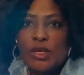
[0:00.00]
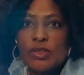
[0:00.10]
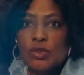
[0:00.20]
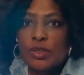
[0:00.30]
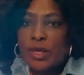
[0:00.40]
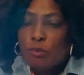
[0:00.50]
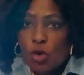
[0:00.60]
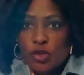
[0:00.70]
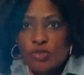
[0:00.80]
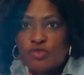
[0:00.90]
The
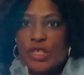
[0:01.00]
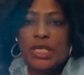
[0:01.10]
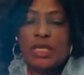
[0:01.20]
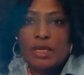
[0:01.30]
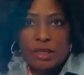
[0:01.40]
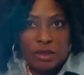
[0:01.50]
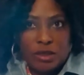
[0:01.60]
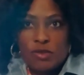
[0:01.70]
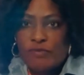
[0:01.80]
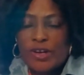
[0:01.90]
more you drink,
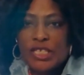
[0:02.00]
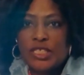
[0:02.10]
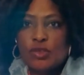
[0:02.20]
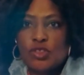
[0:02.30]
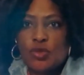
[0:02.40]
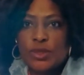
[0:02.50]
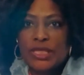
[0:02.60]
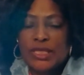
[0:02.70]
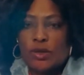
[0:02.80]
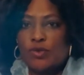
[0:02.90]
you flush out
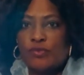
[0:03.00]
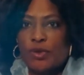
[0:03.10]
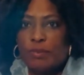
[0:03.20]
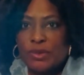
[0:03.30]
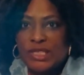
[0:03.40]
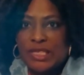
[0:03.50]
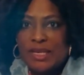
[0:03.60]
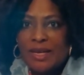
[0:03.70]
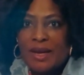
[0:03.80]
toxins out of your body,